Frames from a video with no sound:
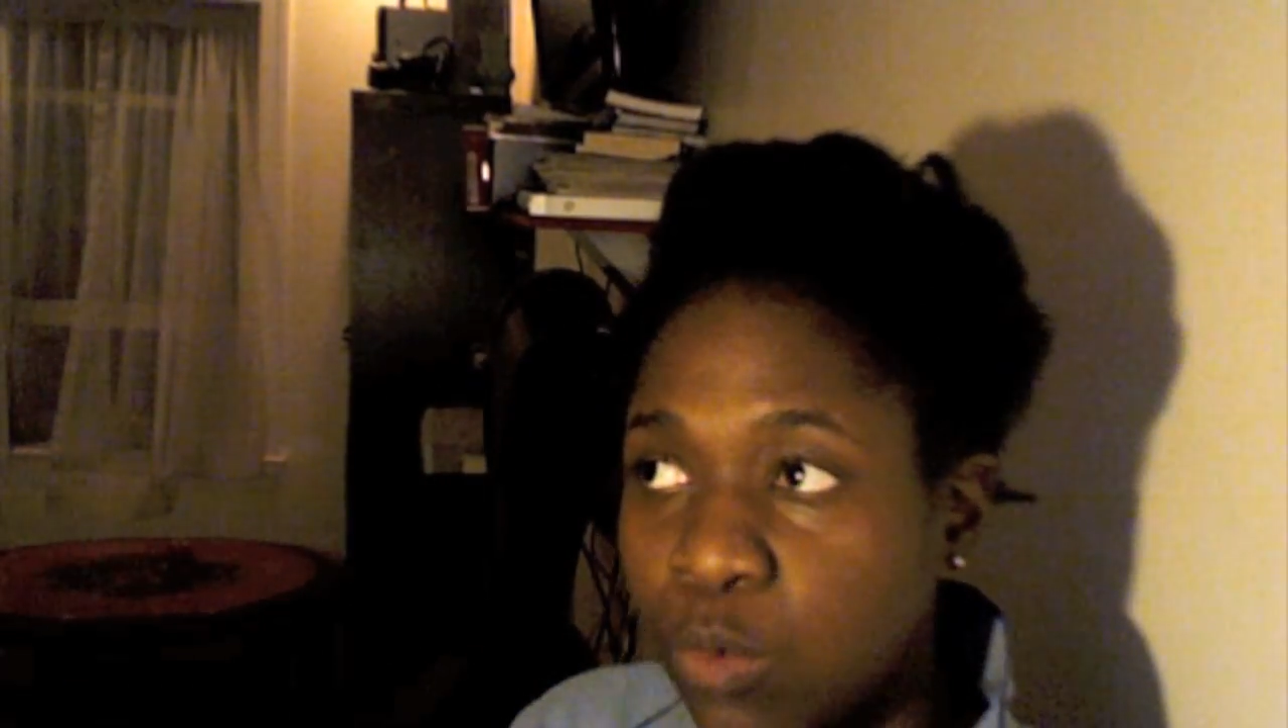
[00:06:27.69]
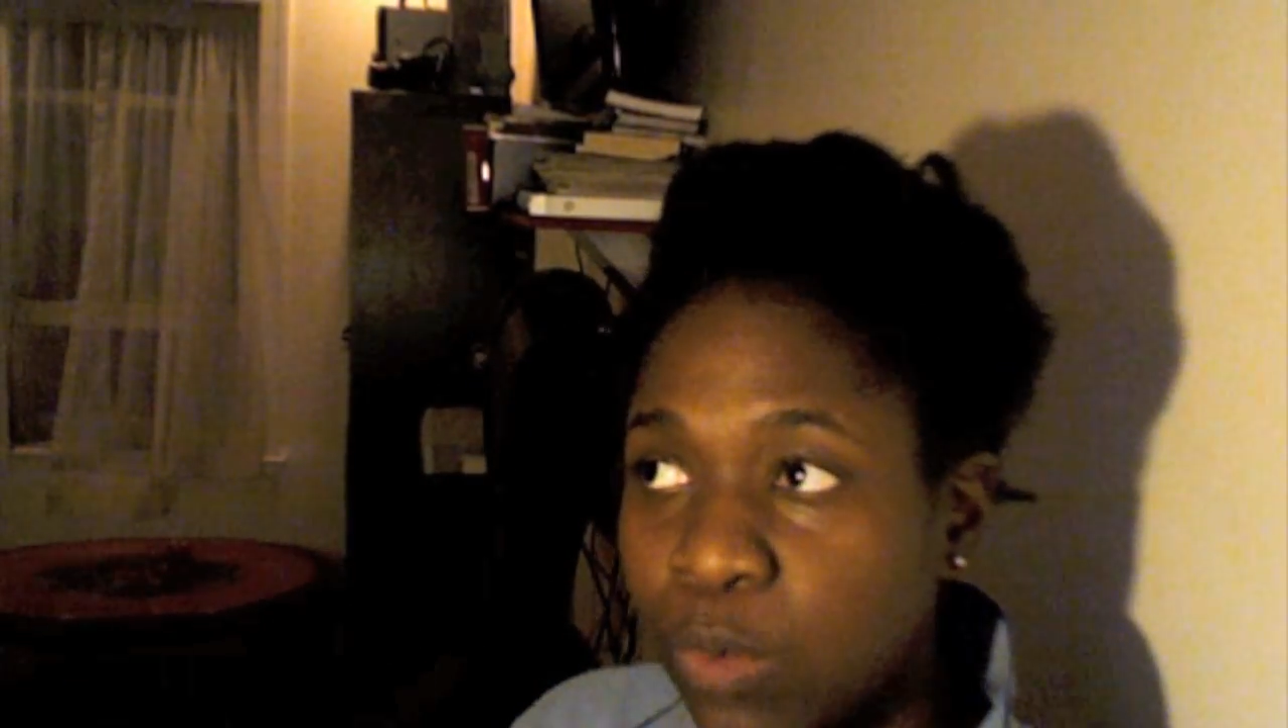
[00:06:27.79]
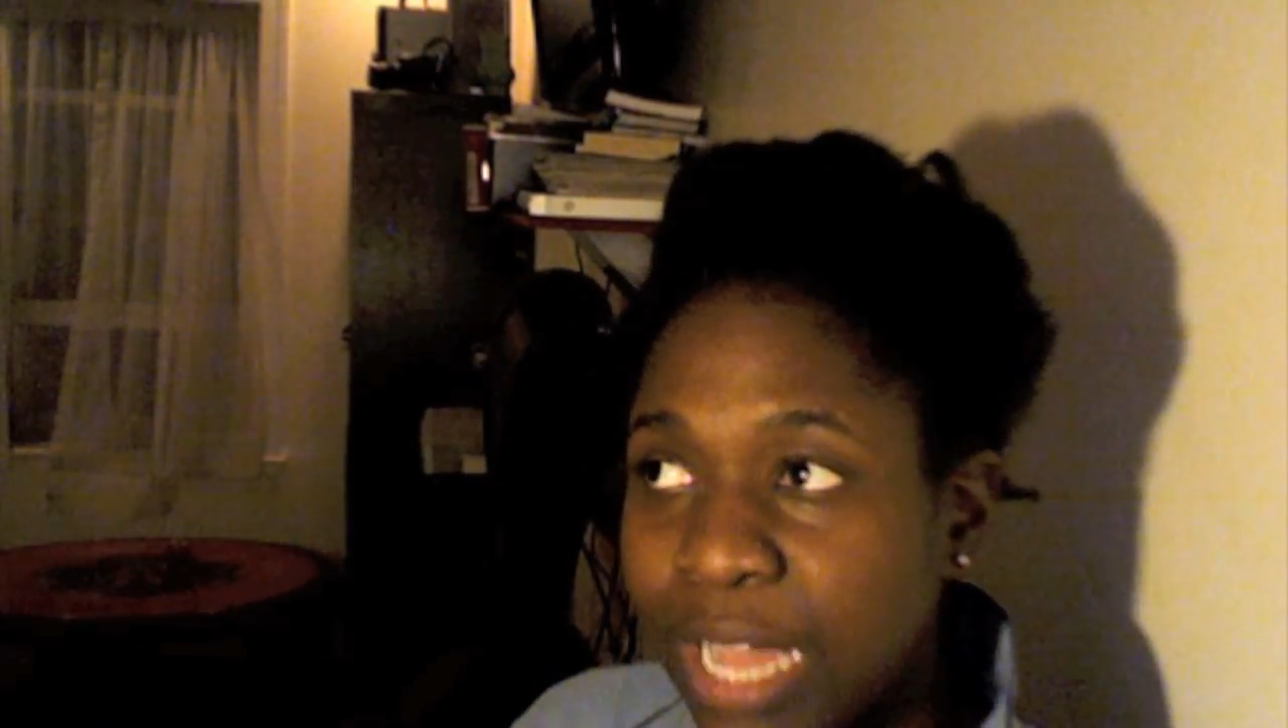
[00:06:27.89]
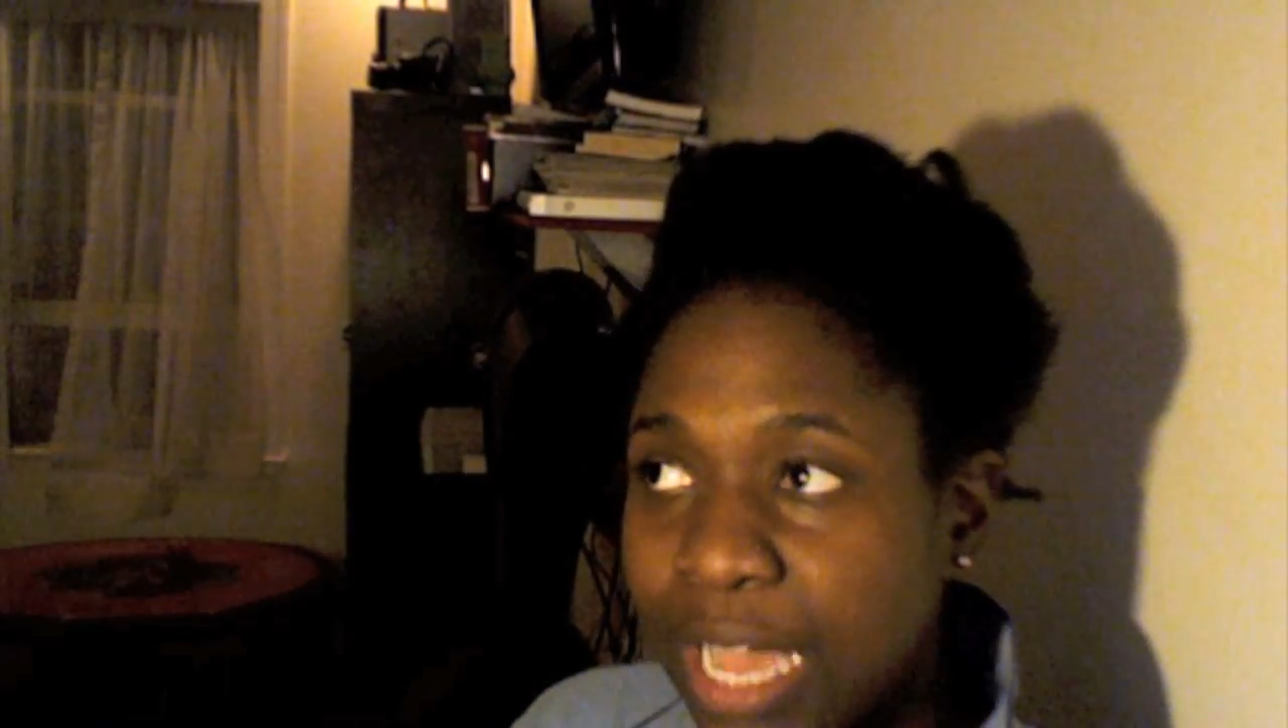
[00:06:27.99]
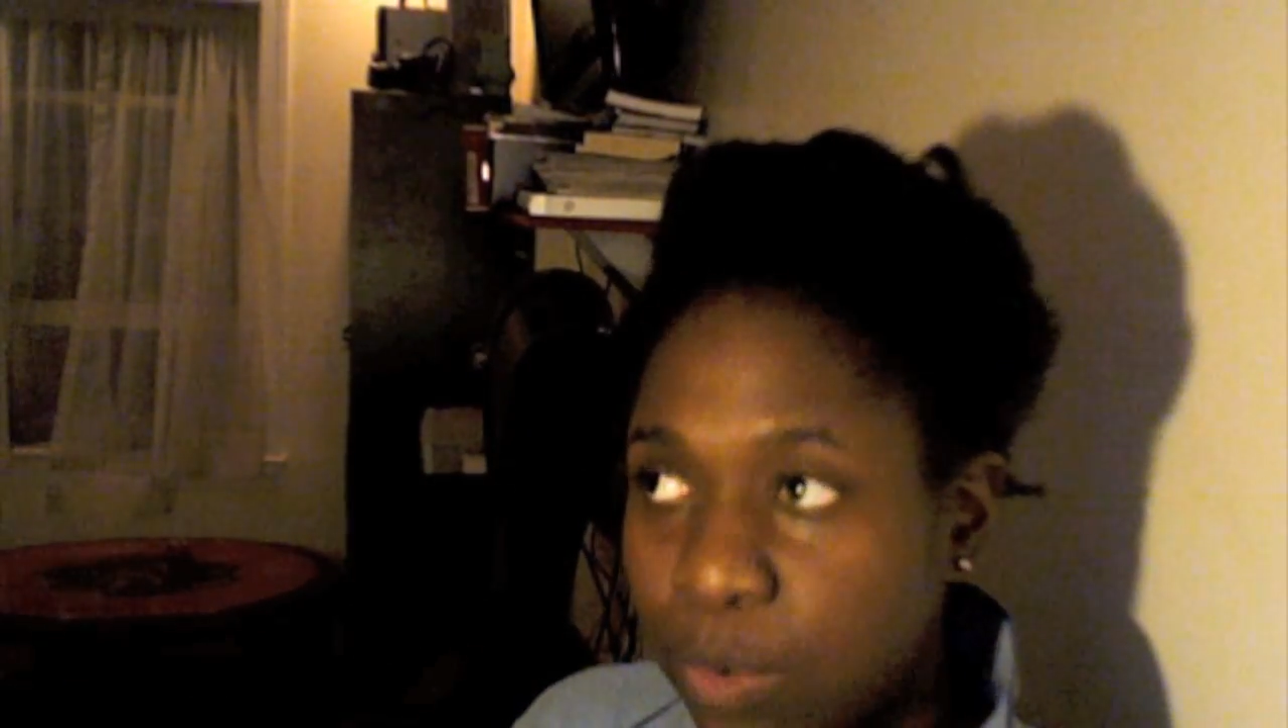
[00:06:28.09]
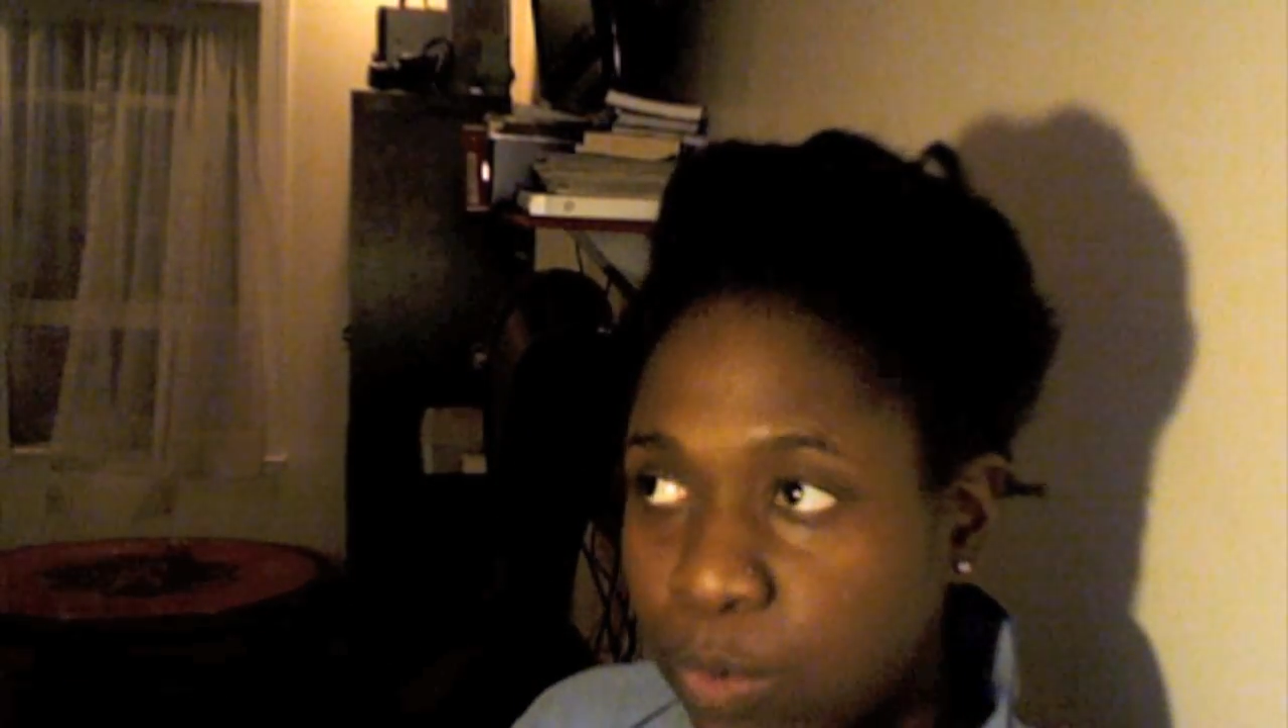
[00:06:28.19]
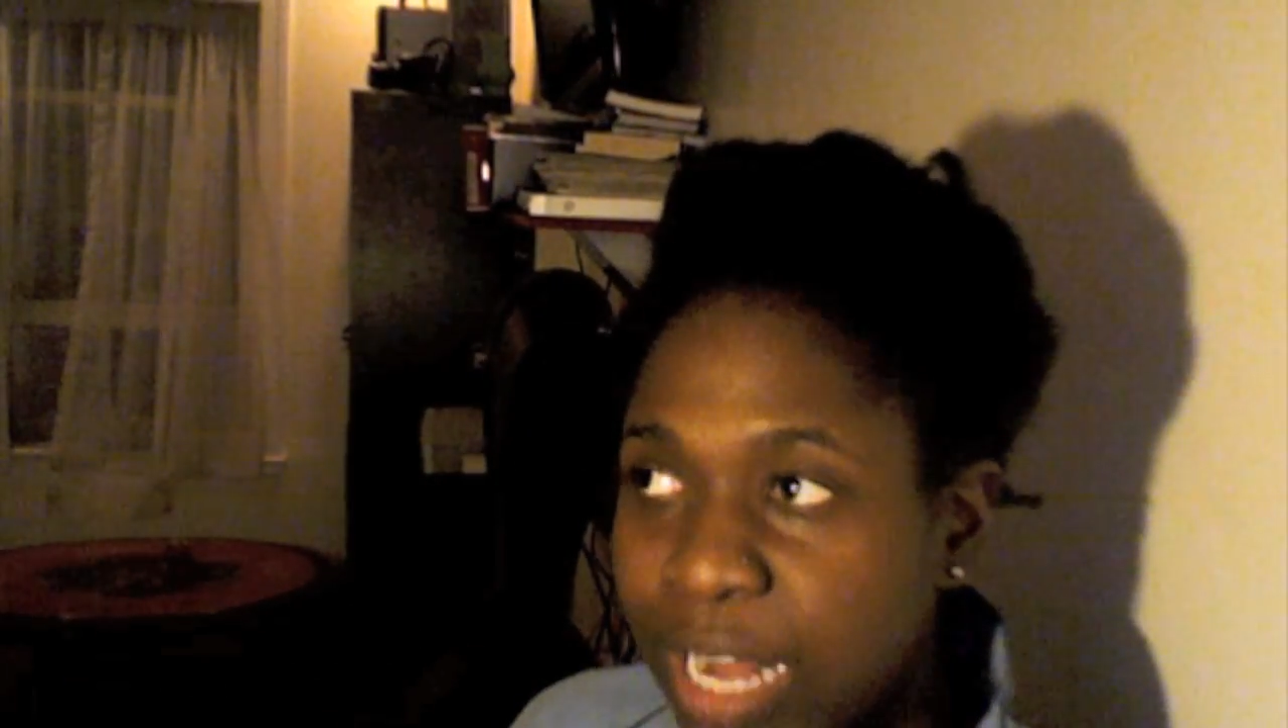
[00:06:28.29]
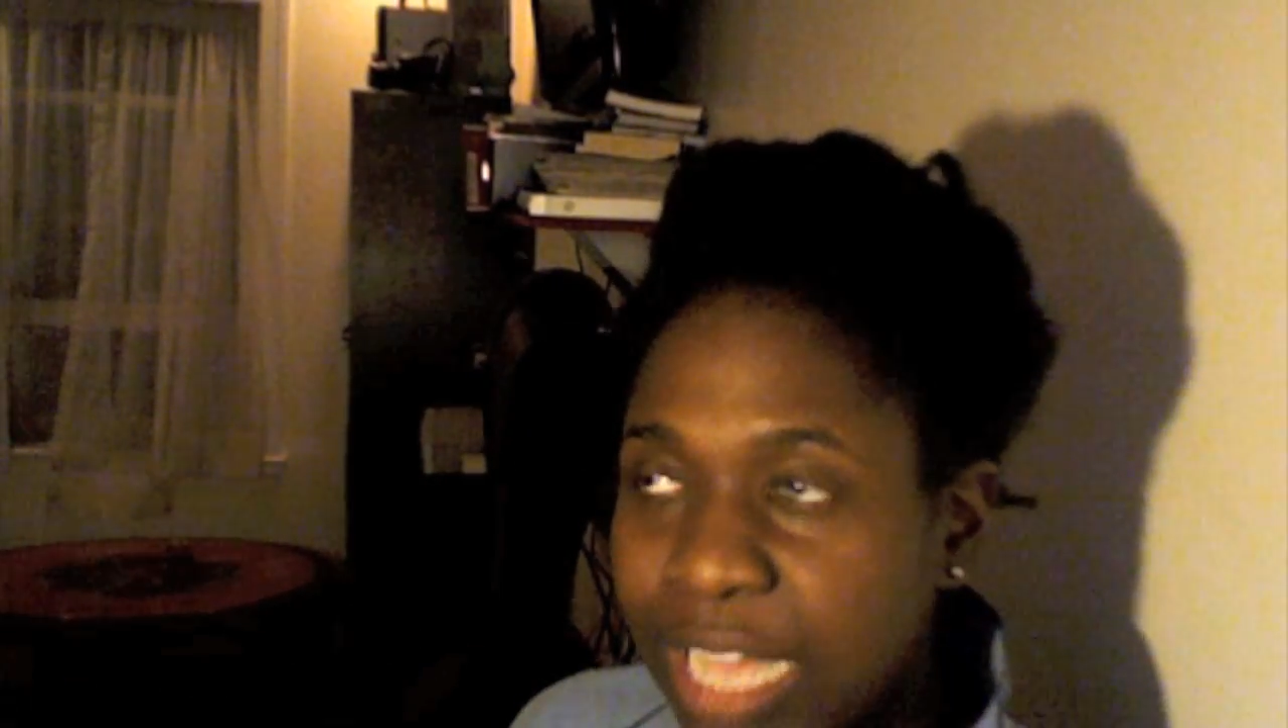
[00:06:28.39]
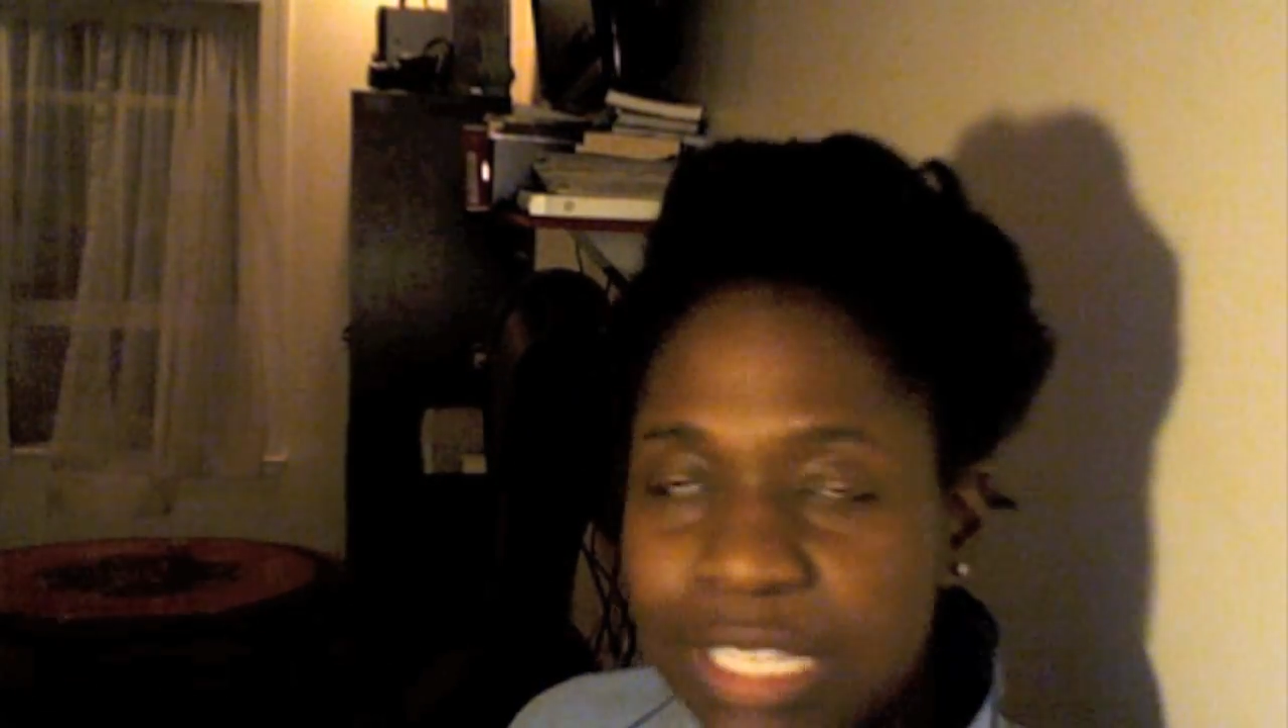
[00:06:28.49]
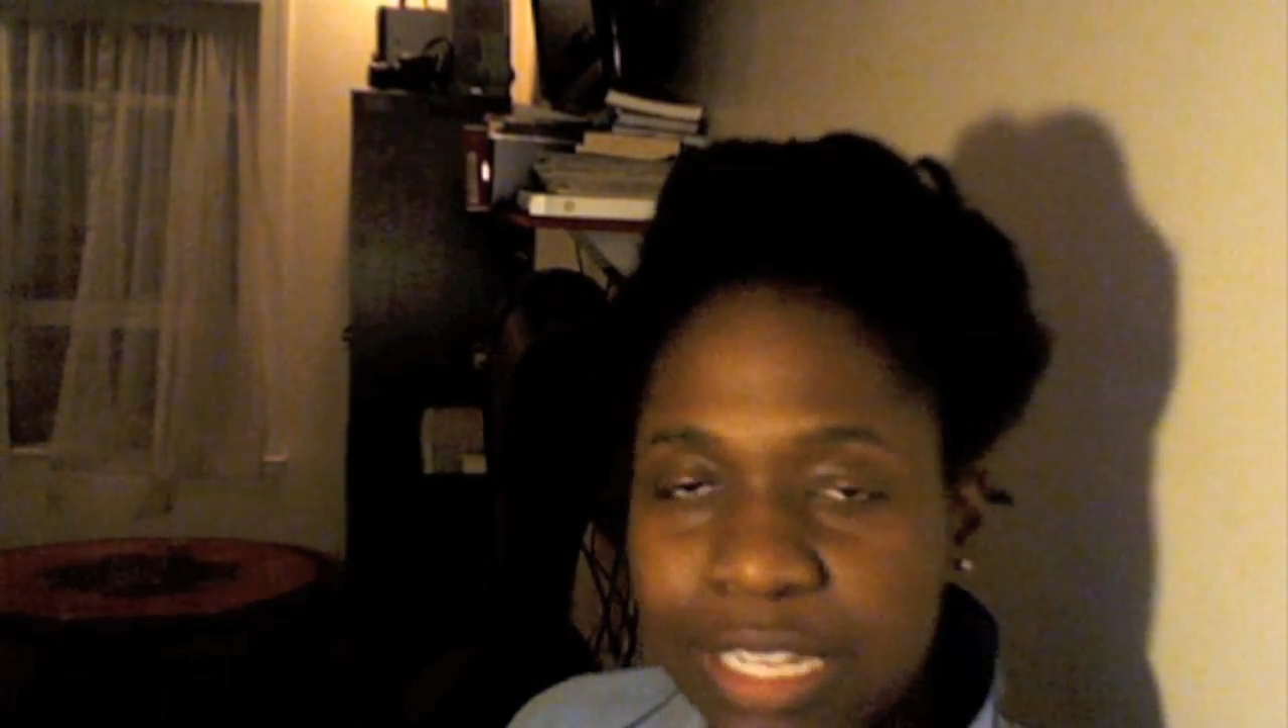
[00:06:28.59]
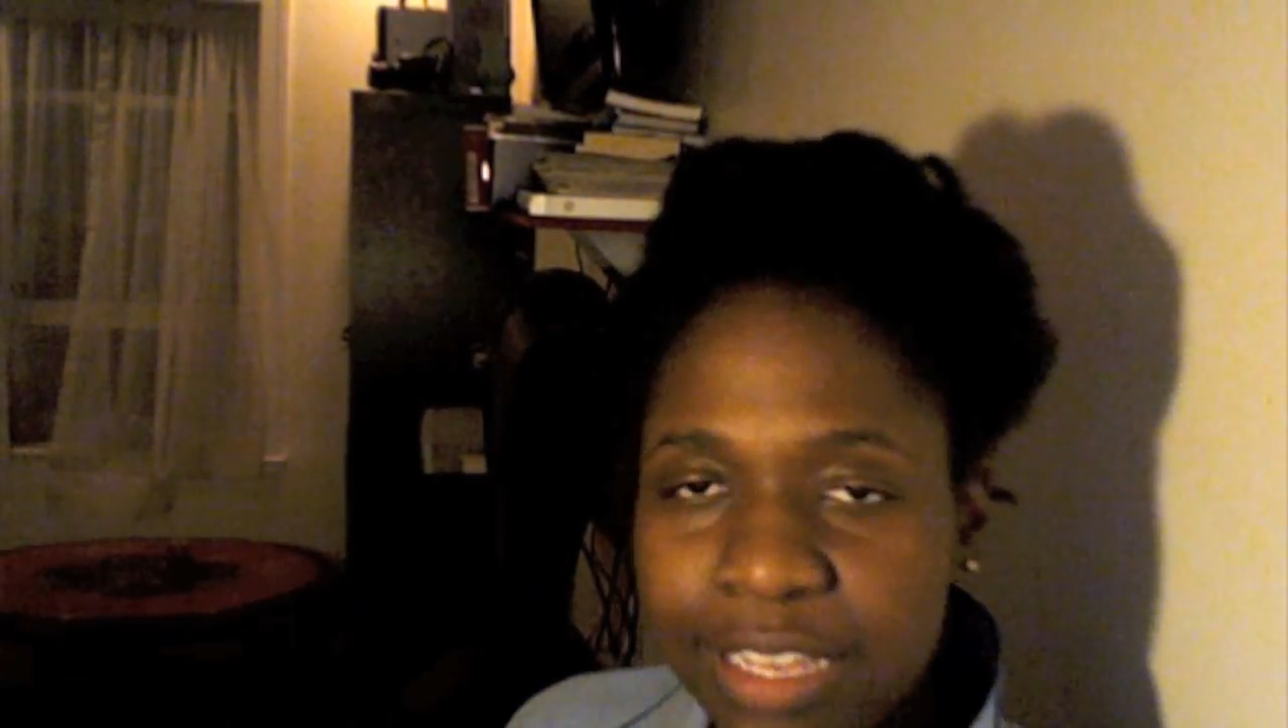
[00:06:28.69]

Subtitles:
when I did